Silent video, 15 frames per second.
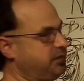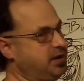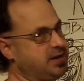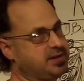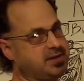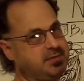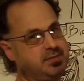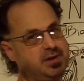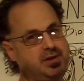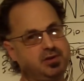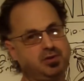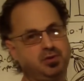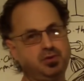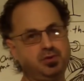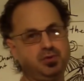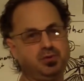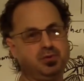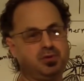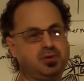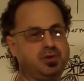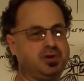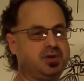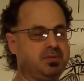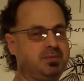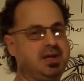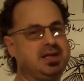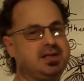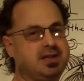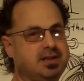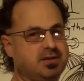If you had somebody who couldn't
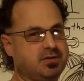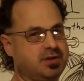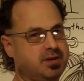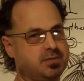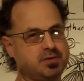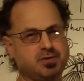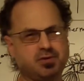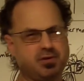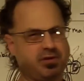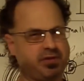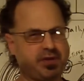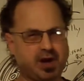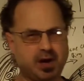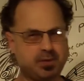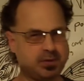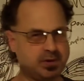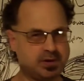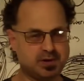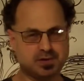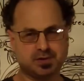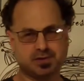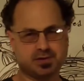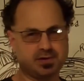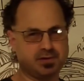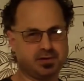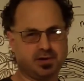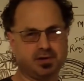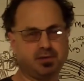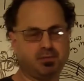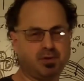maintain their temperature due to thyroid issues,
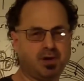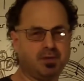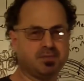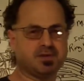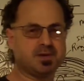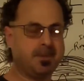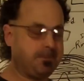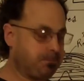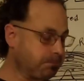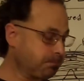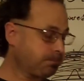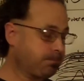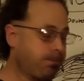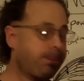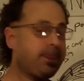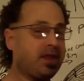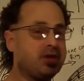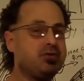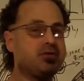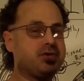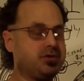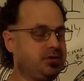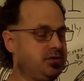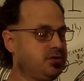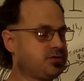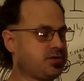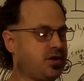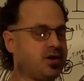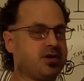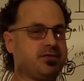other problems, you could
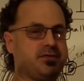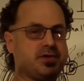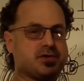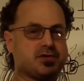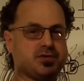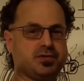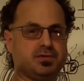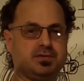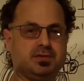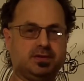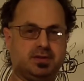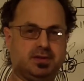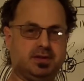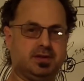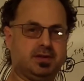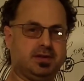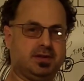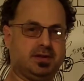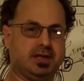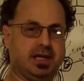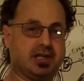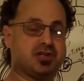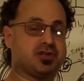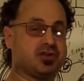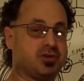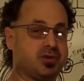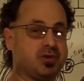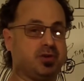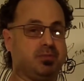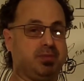use artificial
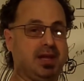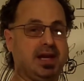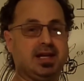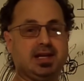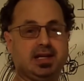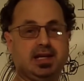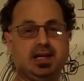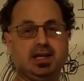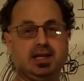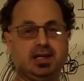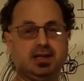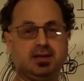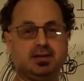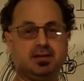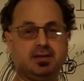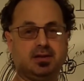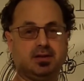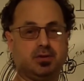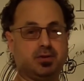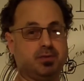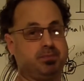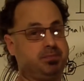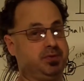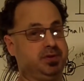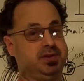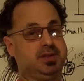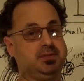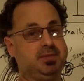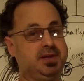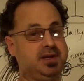external blanket heating, or put
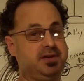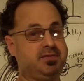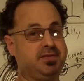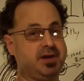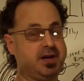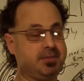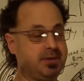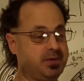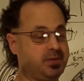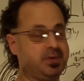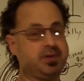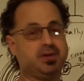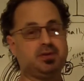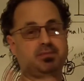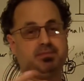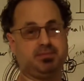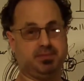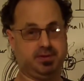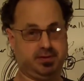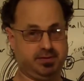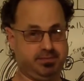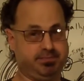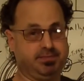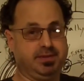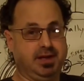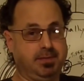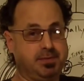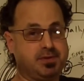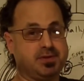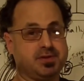them in an environment where their
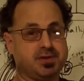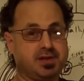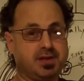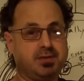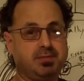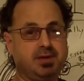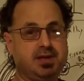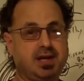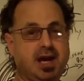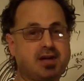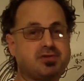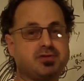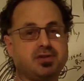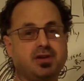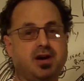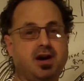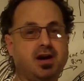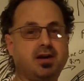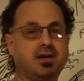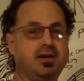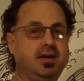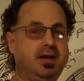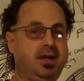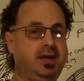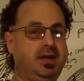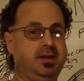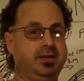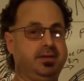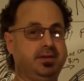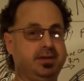temperature is going to be naturally higher.
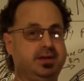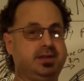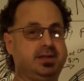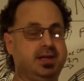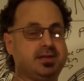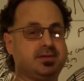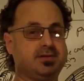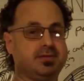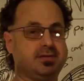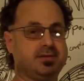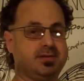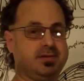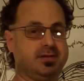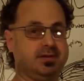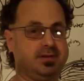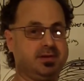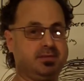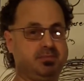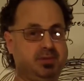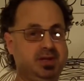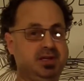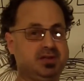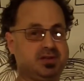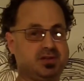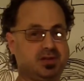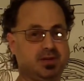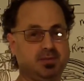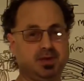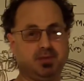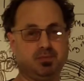The desert, the beach.
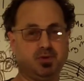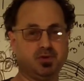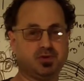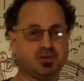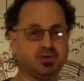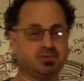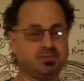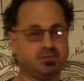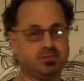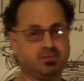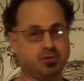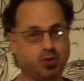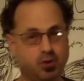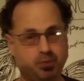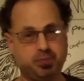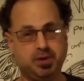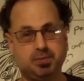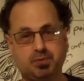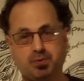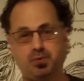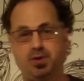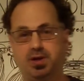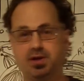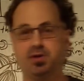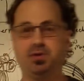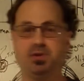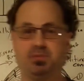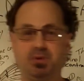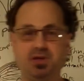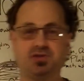I mean, most old people want to go
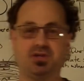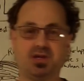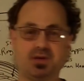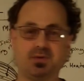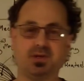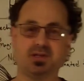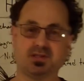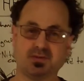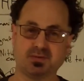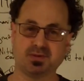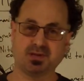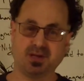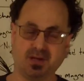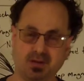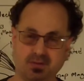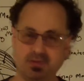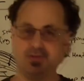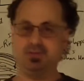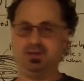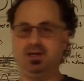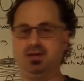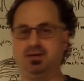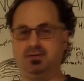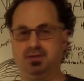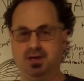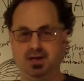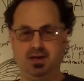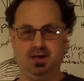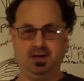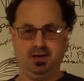to the beach anyways to retire. Well, now
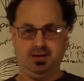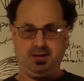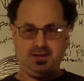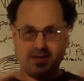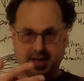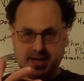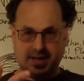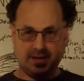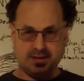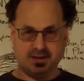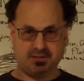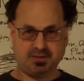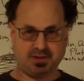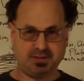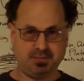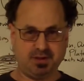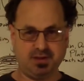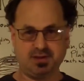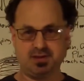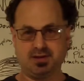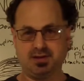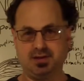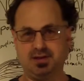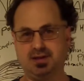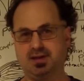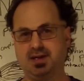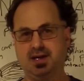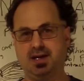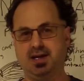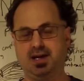you gotta live at the beach, and you
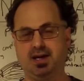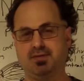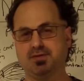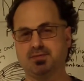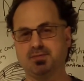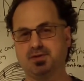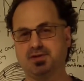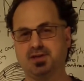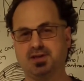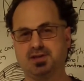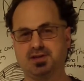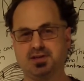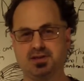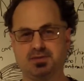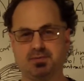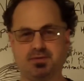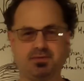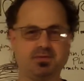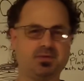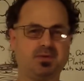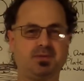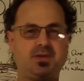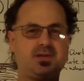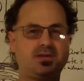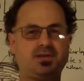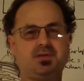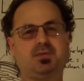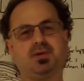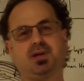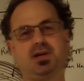can't have as much AC as before because
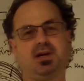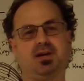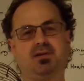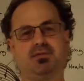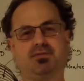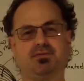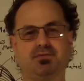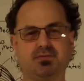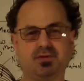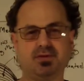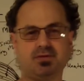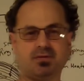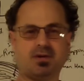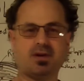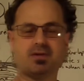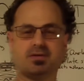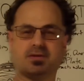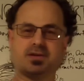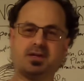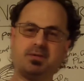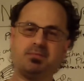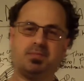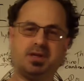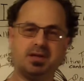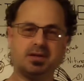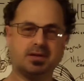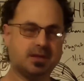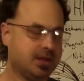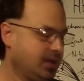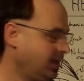you want to have your heart to keep beating.